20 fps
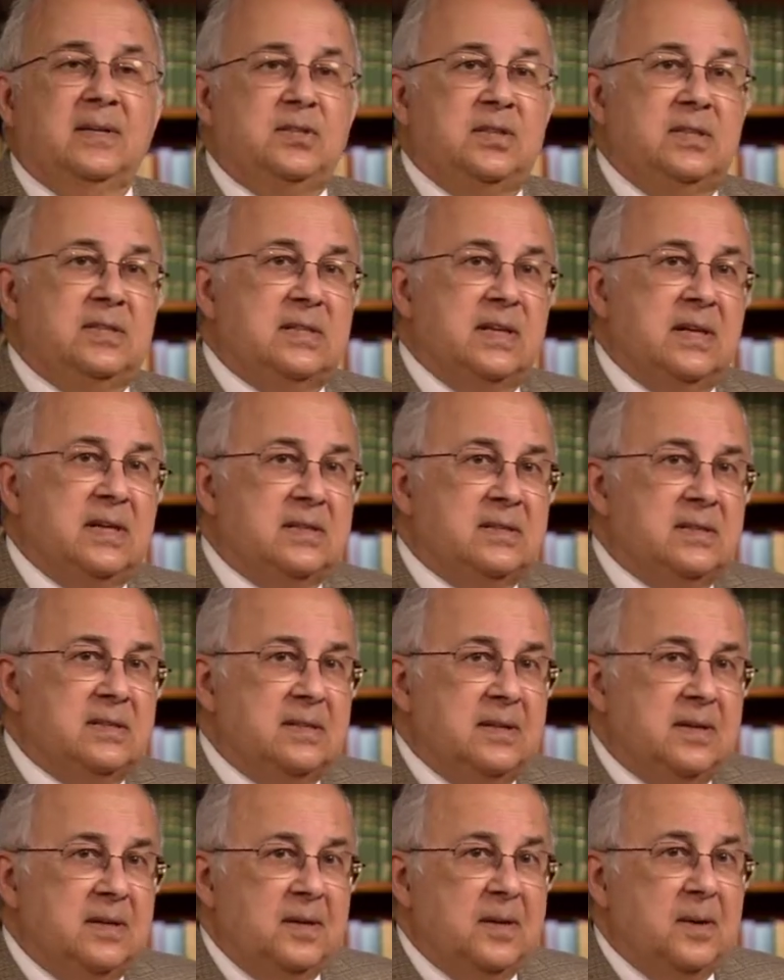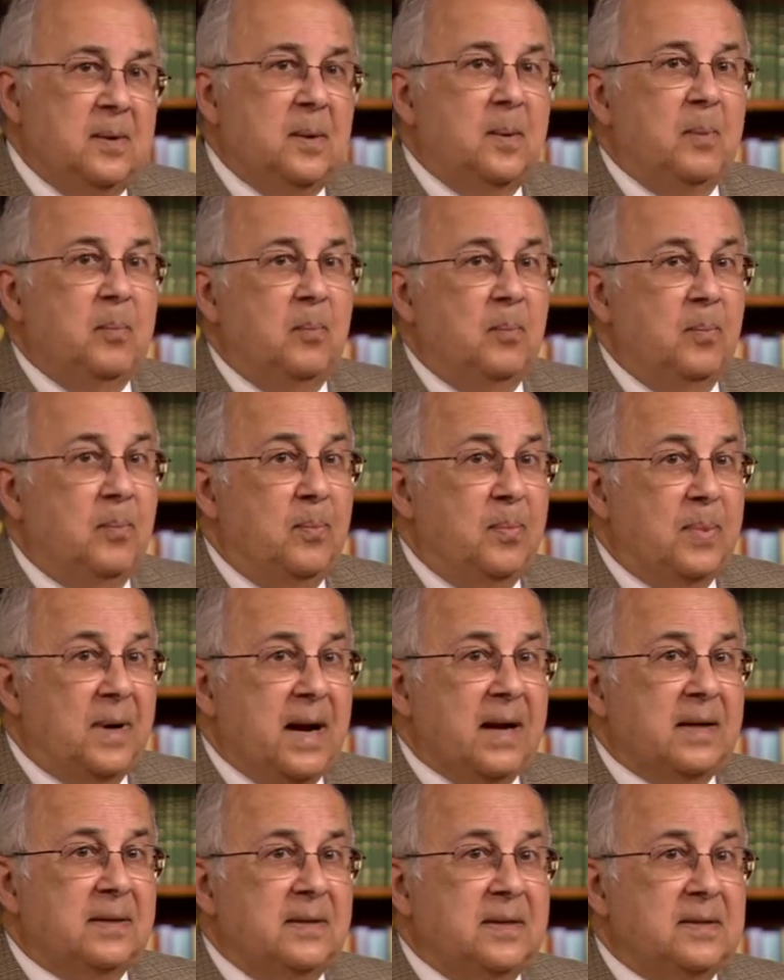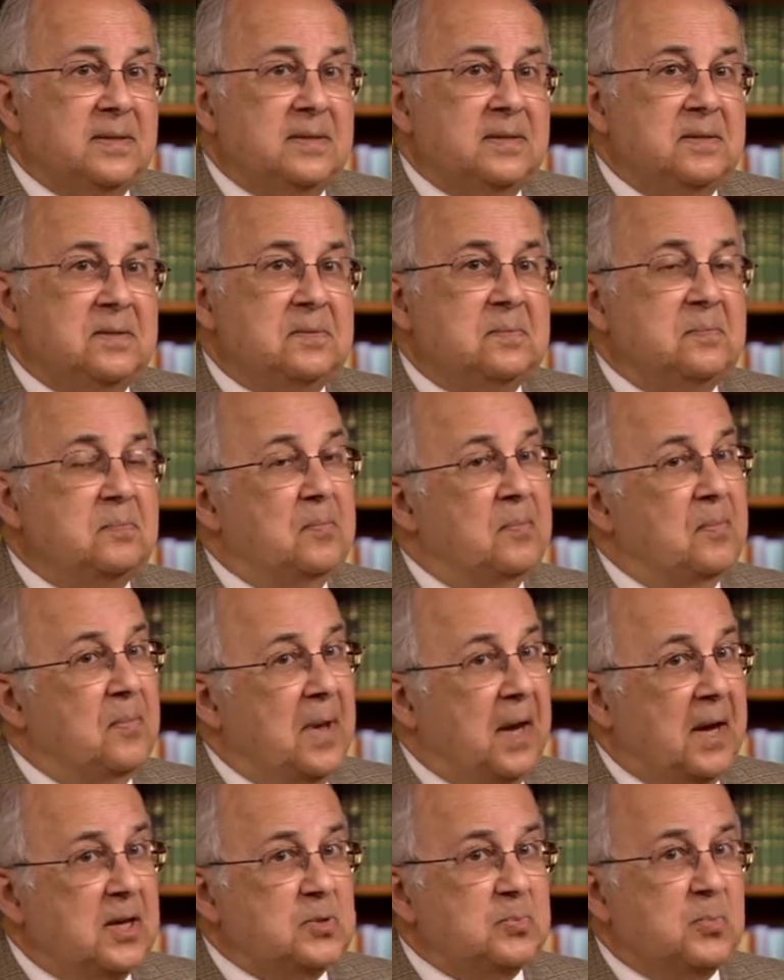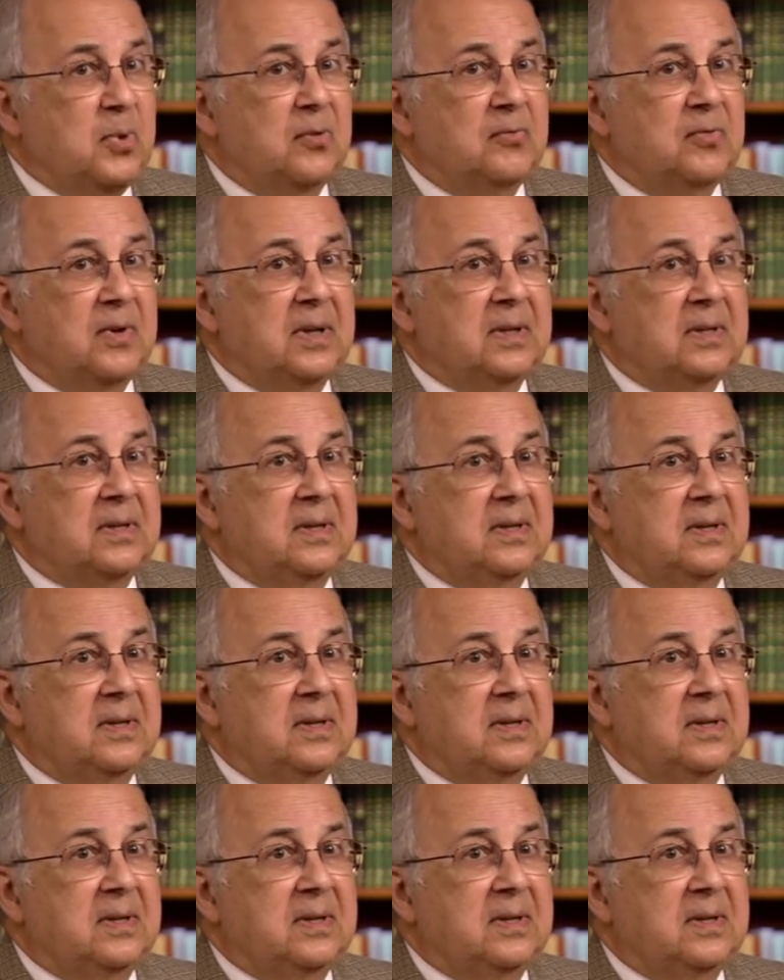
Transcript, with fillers: she says, Practice makes perfect.